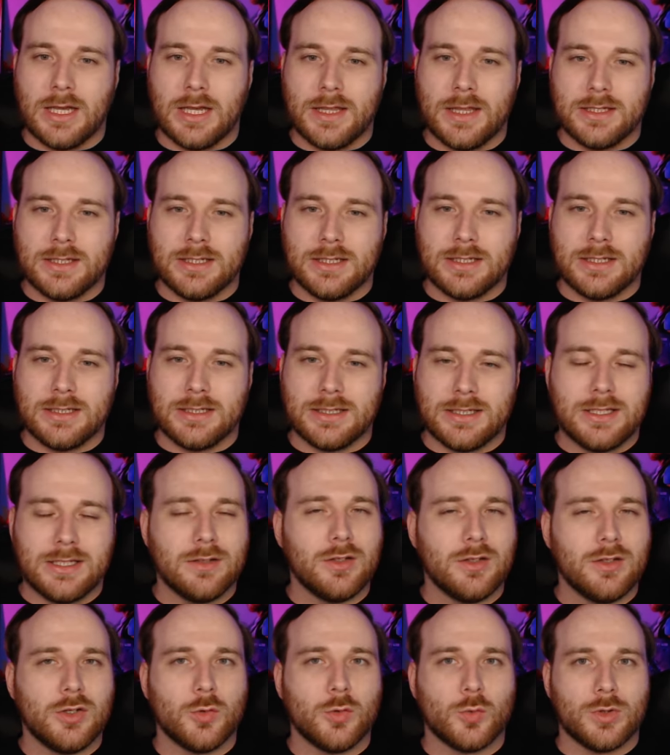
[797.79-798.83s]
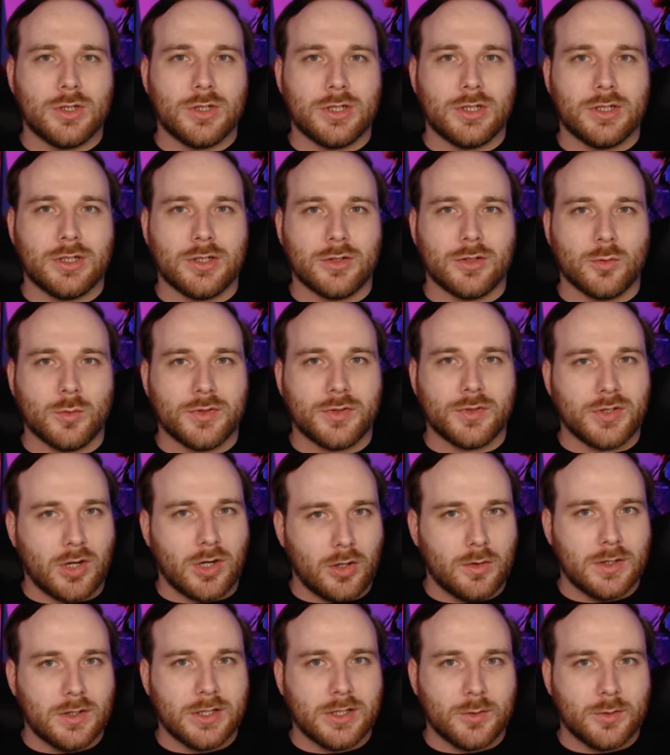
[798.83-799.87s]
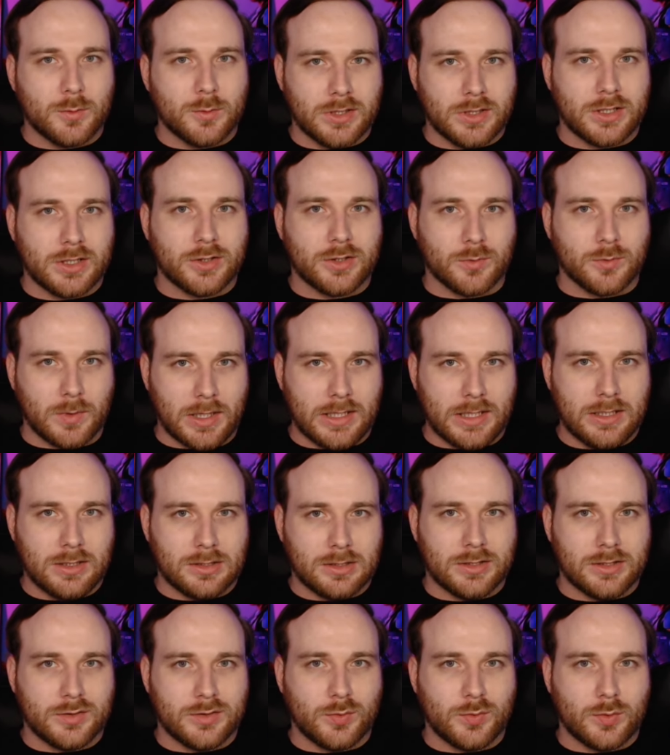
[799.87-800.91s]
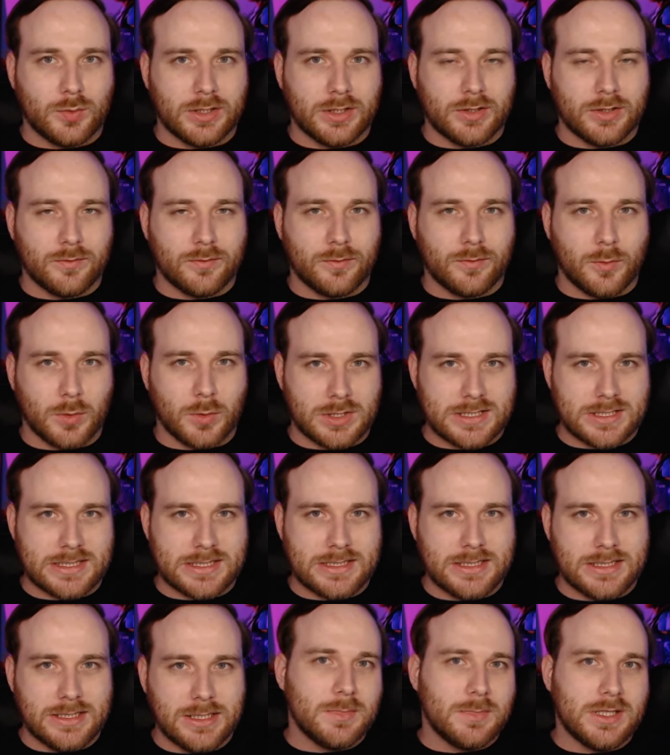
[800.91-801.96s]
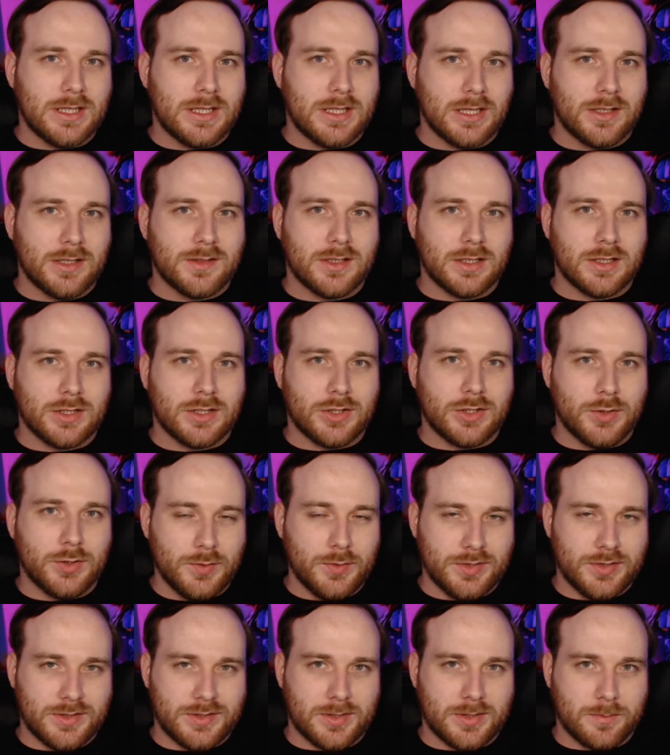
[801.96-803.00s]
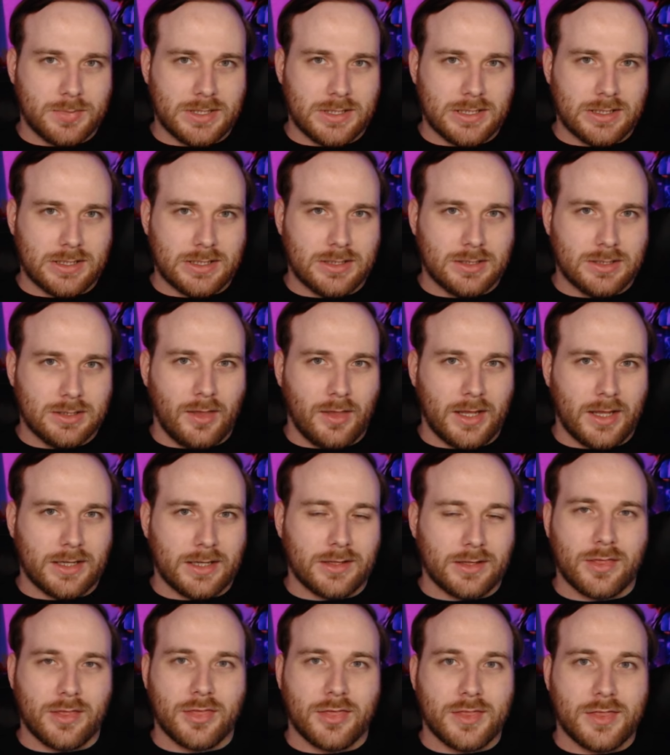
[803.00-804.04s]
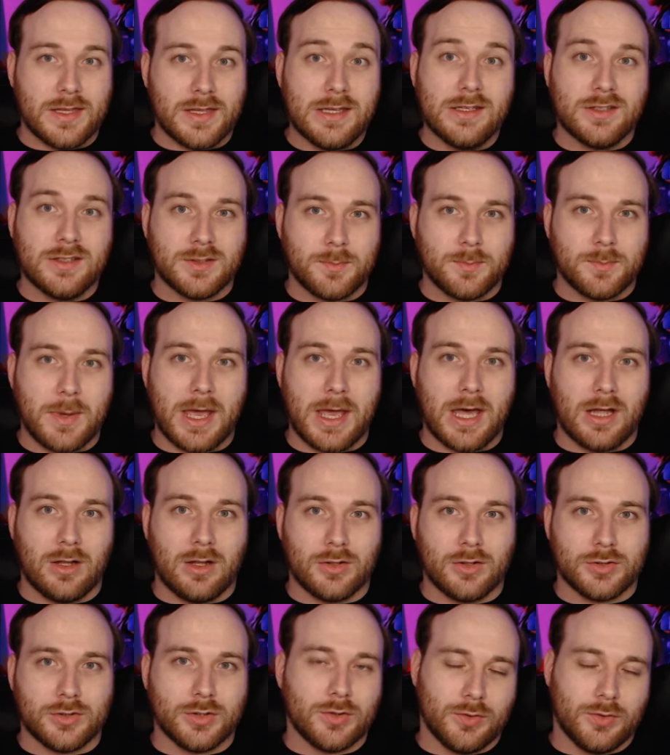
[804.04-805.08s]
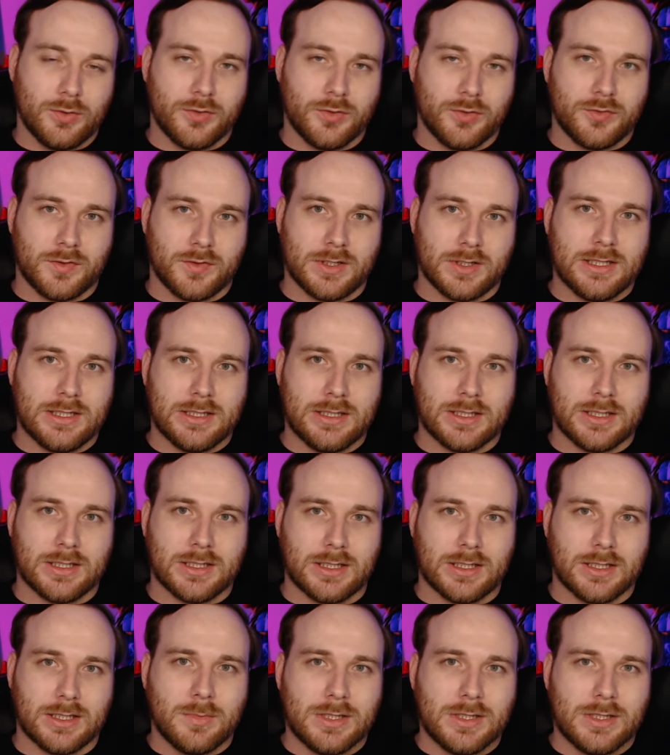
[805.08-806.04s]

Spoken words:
And then Healing Word was already really great in 2014 because it used to be like the spell you use for healing,